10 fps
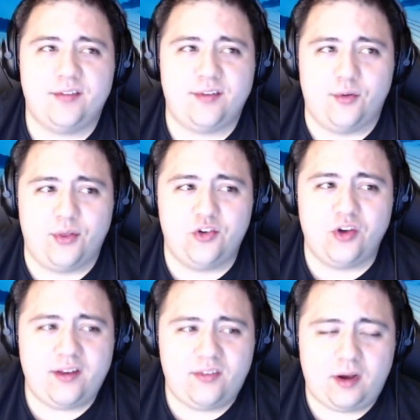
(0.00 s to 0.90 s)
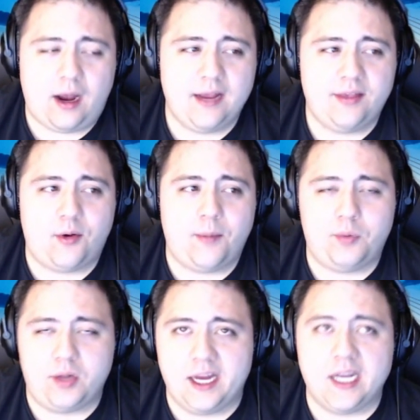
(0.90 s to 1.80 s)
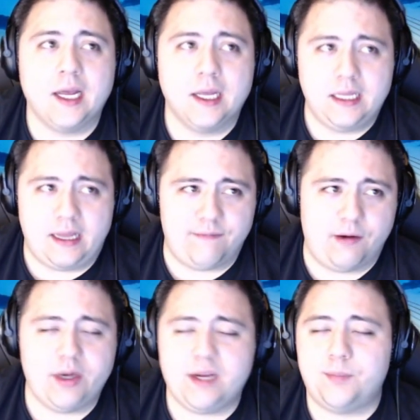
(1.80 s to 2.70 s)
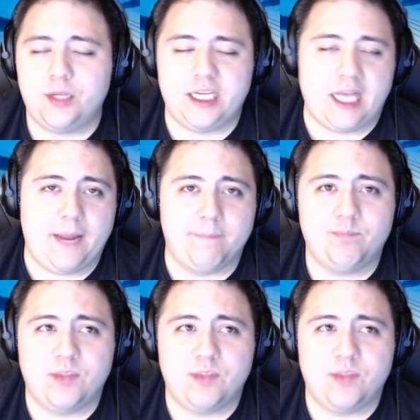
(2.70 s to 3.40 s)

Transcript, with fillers: So the Jets, I thought, played a very complete game.